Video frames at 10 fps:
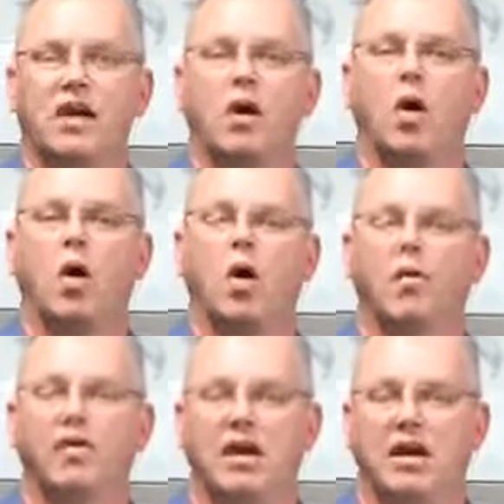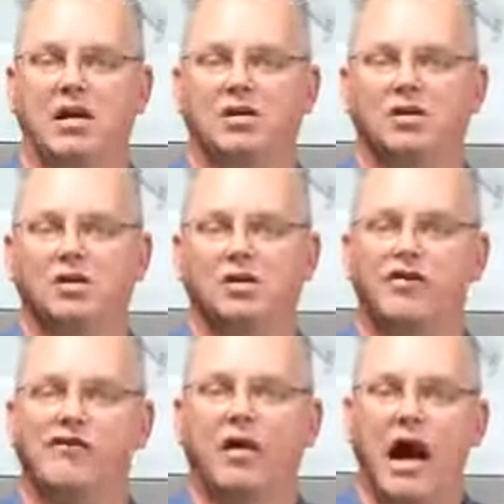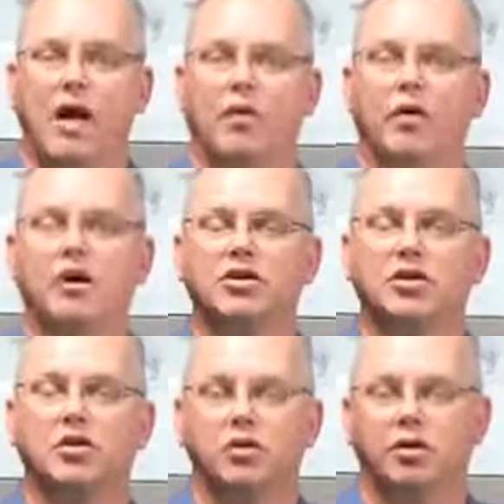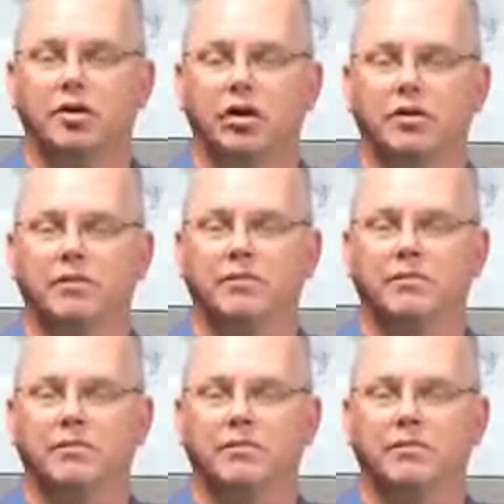in all things for our eternal good.